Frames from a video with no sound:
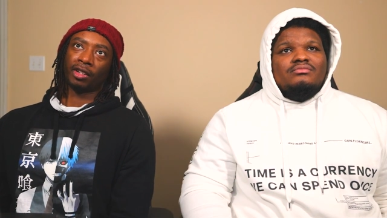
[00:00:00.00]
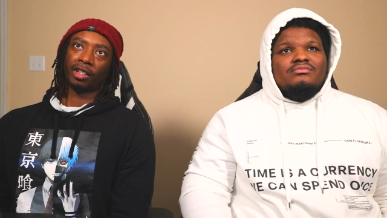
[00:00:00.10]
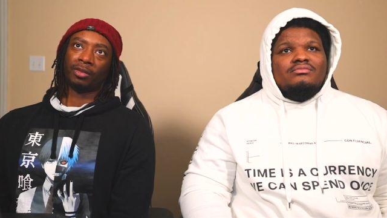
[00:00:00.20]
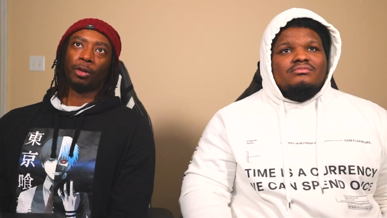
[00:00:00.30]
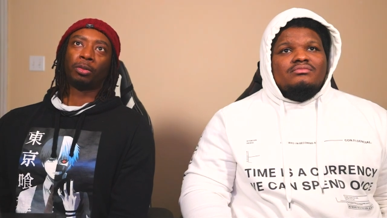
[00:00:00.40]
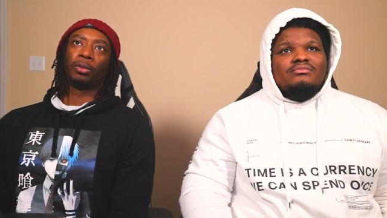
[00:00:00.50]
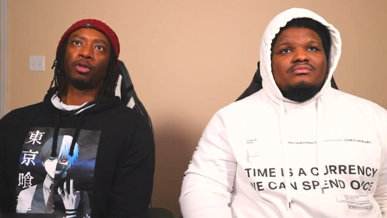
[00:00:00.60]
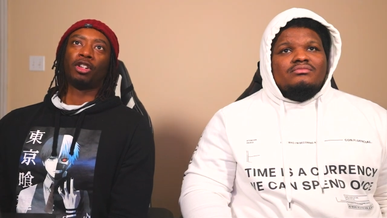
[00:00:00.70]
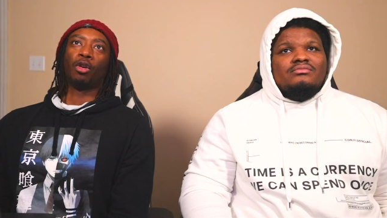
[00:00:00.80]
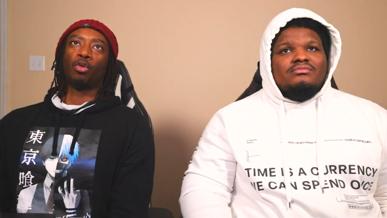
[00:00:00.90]
Speaker 1: because most people
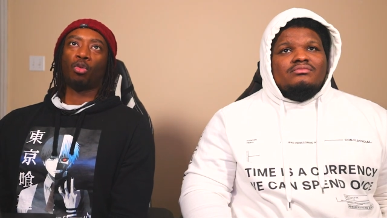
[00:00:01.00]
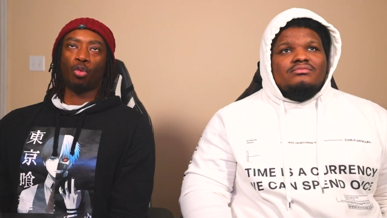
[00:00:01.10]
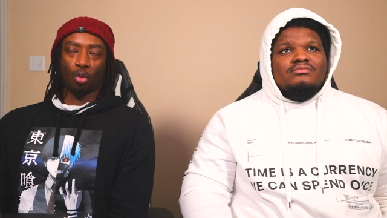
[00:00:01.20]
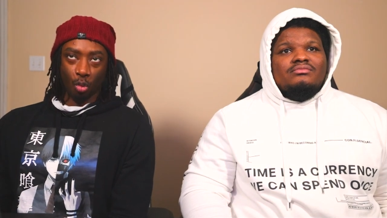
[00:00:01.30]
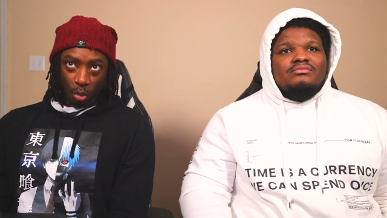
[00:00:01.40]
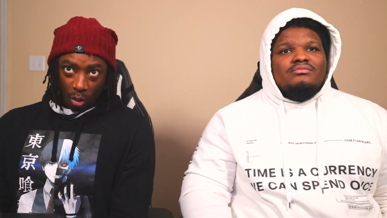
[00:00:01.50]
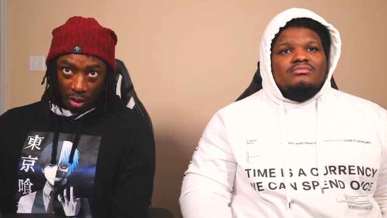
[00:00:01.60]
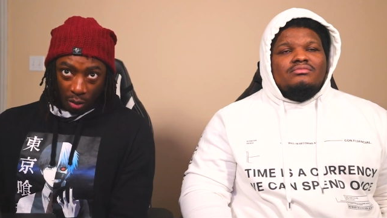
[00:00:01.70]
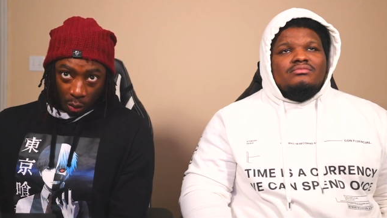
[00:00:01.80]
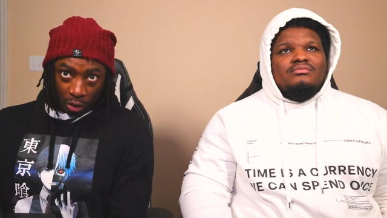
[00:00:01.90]
we know
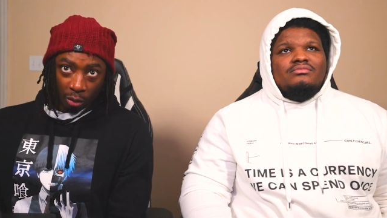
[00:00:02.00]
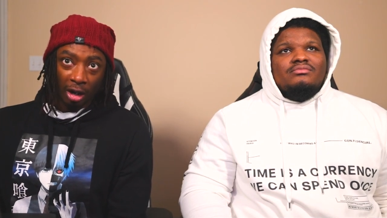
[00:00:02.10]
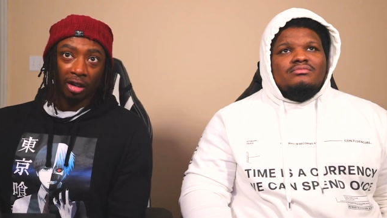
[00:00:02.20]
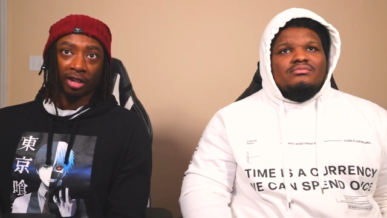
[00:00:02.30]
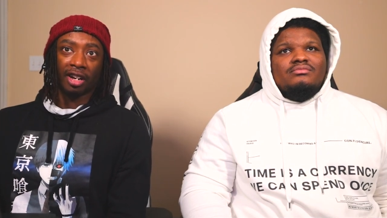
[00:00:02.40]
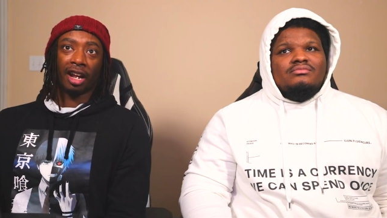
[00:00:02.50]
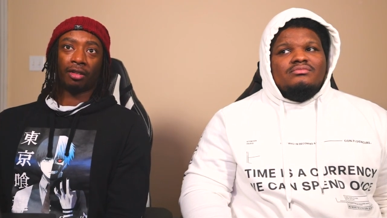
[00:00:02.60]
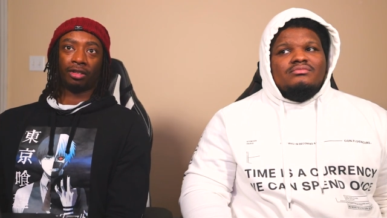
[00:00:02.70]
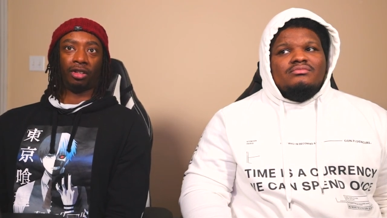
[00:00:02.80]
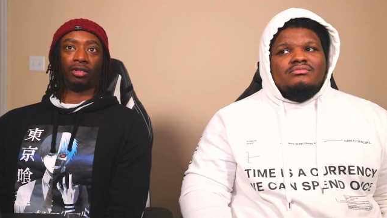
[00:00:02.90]
who's around her
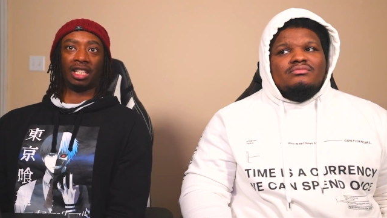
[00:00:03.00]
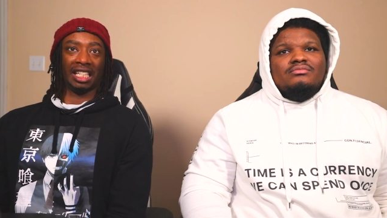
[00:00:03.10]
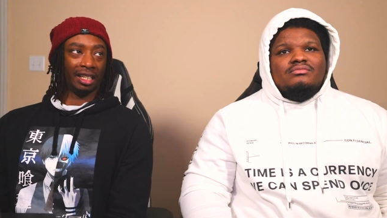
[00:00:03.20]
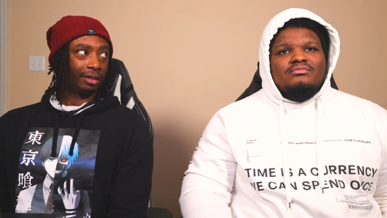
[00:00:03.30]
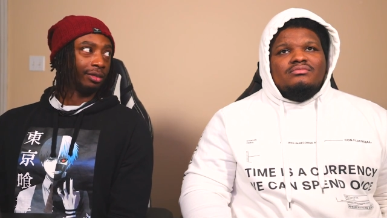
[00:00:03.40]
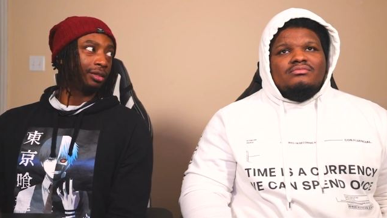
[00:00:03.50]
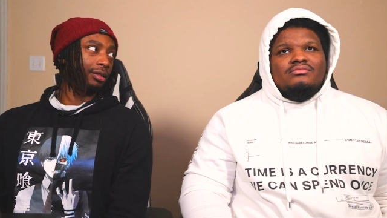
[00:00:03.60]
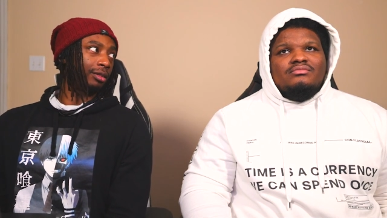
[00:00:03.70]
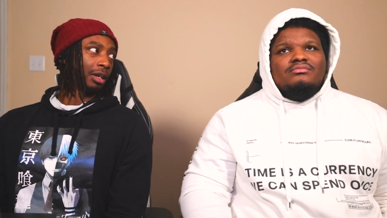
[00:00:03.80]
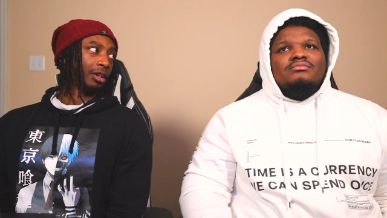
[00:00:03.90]
now is her kids,
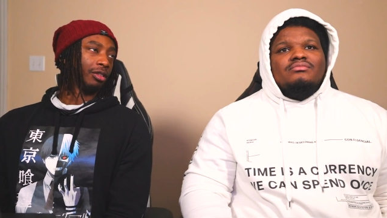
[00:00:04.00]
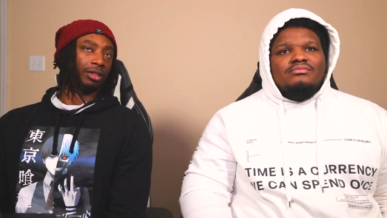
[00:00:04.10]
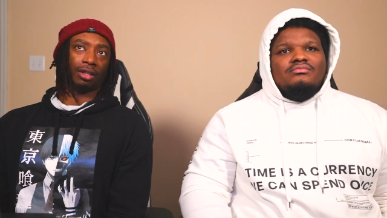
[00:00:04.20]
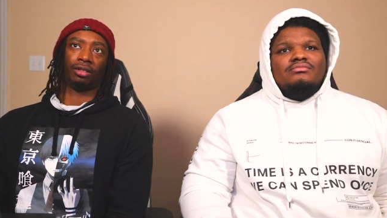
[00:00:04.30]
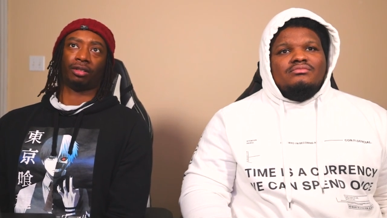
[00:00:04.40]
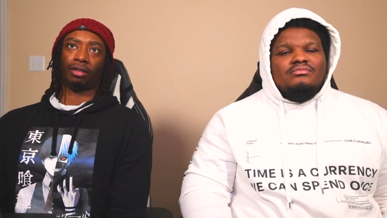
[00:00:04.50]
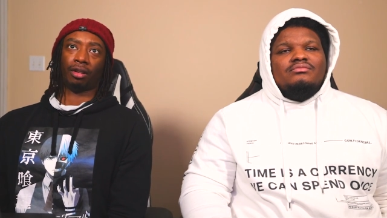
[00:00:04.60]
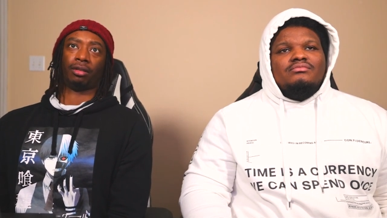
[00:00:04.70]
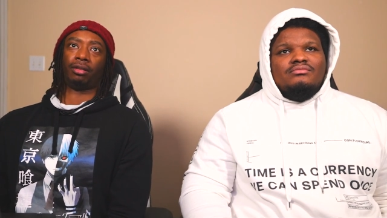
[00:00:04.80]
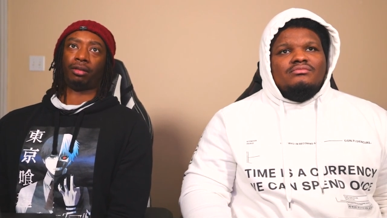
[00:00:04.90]
like mm-hmm. her sons and
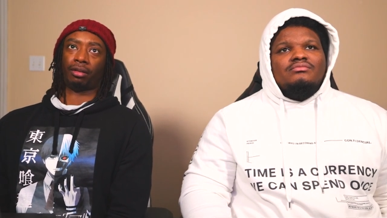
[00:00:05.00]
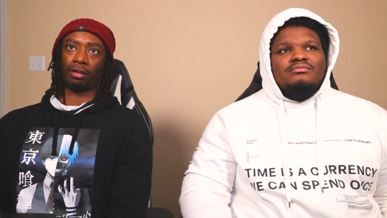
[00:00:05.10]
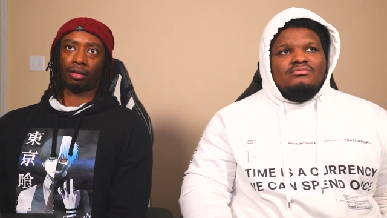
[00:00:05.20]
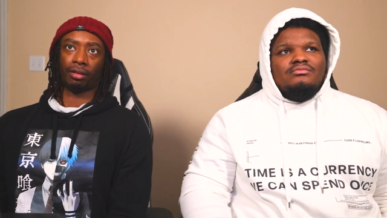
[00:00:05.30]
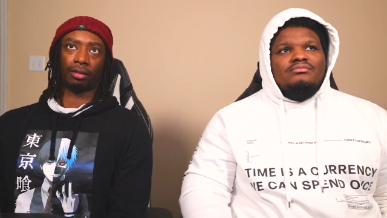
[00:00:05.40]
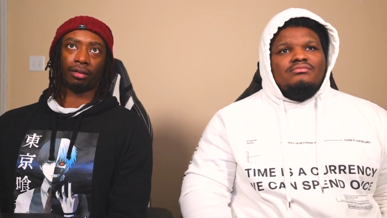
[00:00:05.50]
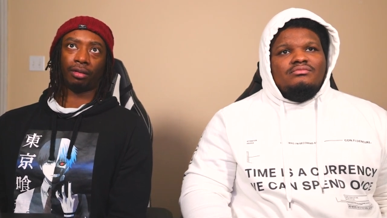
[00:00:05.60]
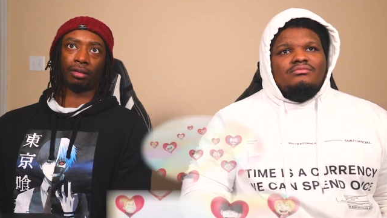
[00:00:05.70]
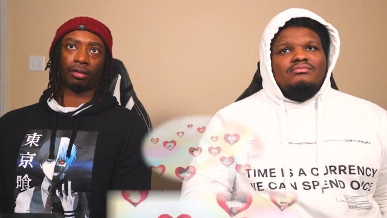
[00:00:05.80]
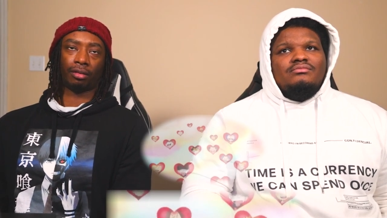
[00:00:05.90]
daughters.
Speaker 2: Mm-hmm.
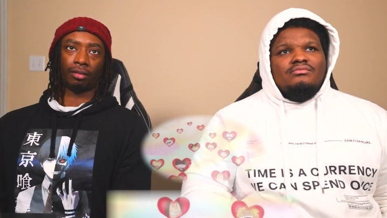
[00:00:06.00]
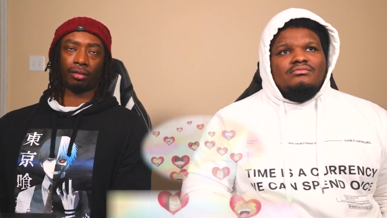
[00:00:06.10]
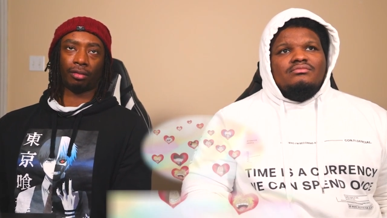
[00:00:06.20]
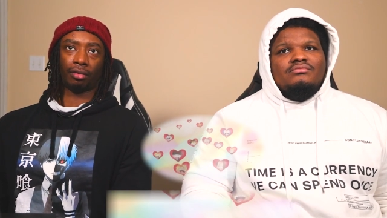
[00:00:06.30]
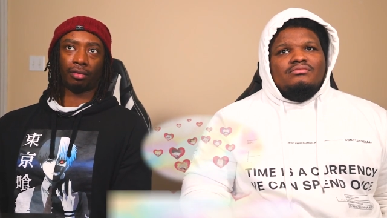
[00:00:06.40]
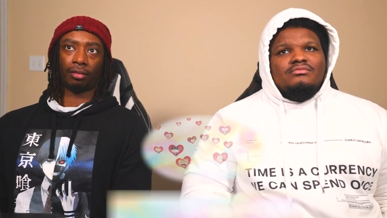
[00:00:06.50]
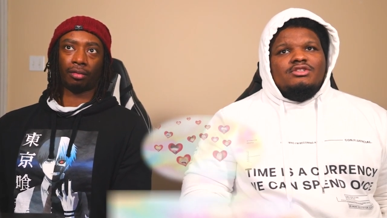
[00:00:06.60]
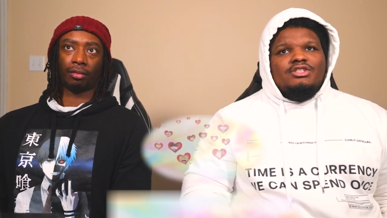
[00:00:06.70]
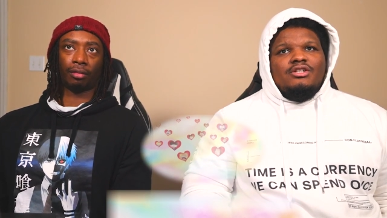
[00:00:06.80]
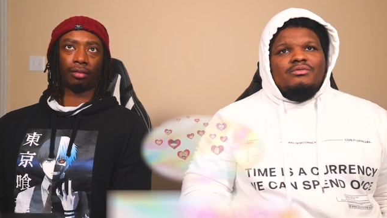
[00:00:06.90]

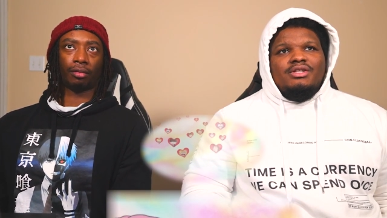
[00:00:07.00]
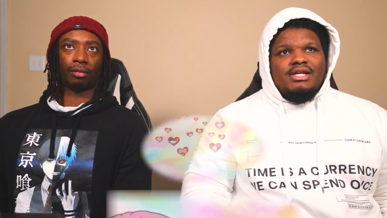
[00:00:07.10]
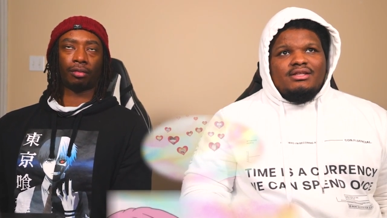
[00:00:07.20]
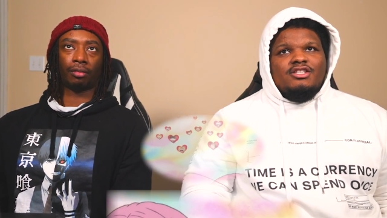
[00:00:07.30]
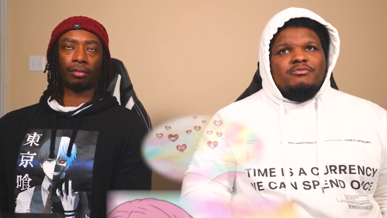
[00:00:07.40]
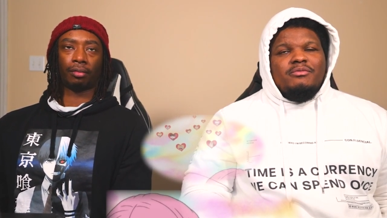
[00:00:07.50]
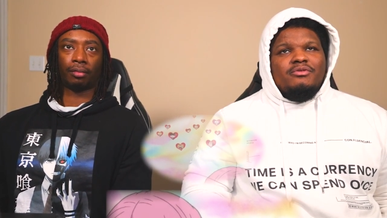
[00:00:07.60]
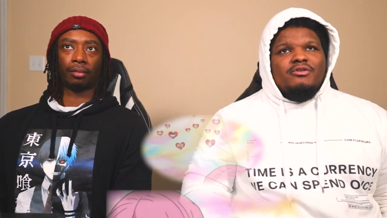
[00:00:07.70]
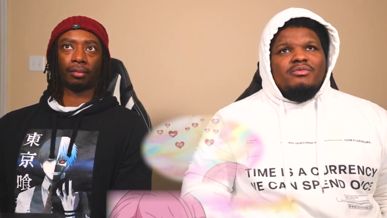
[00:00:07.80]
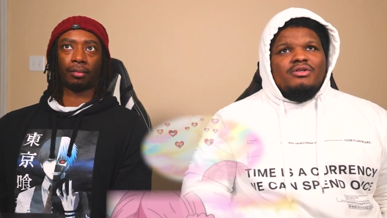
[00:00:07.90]
She don't really got these
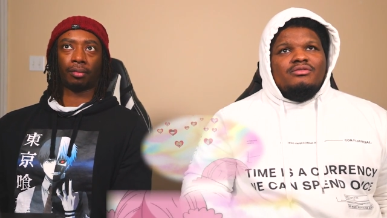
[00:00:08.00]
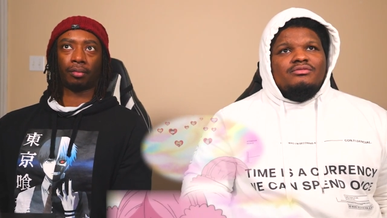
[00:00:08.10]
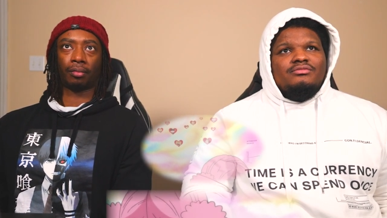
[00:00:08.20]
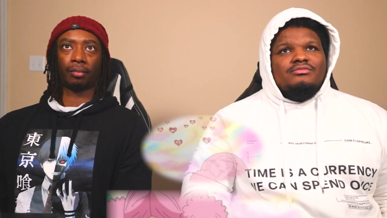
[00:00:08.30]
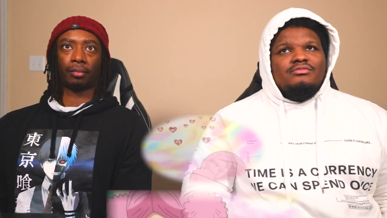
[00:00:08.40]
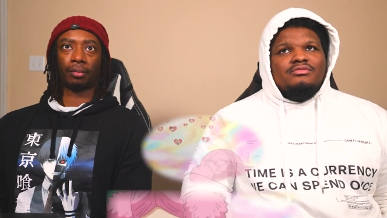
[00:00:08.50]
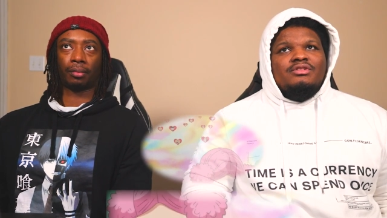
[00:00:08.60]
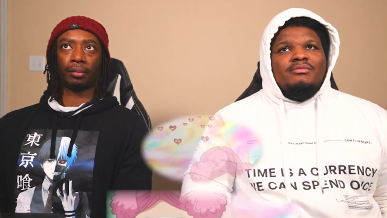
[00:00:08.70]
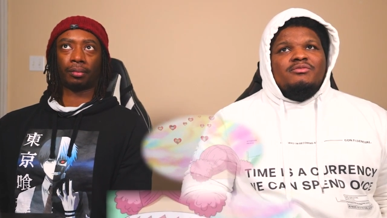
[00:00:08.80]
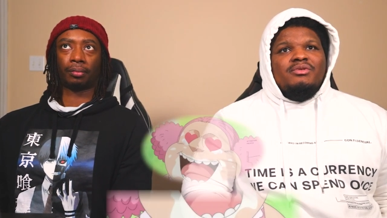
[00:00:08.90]
people no more.
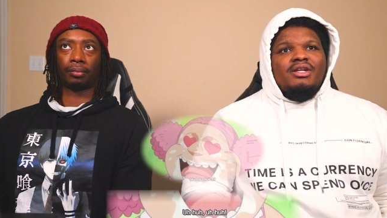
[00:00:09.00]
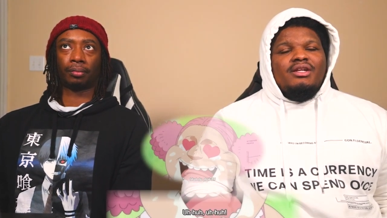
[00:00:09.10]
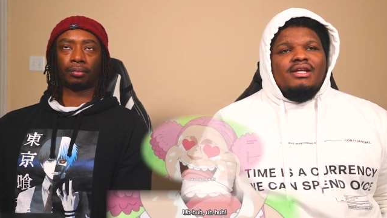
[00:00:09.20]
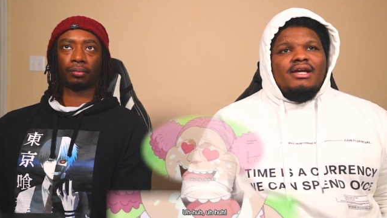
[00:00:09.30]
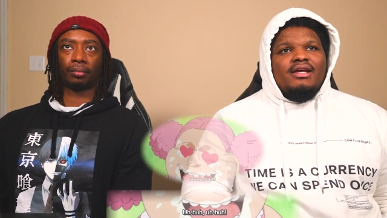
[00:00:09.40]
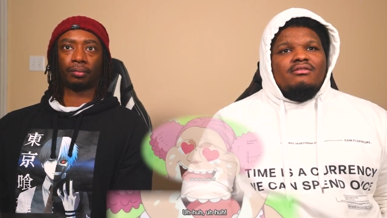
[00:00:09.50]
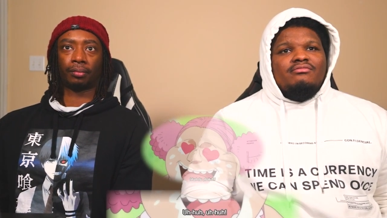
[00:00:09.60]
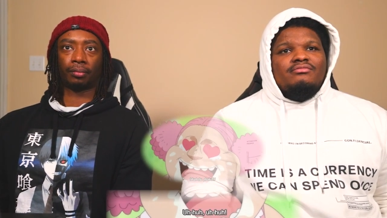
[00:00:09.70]
Some of them, they died.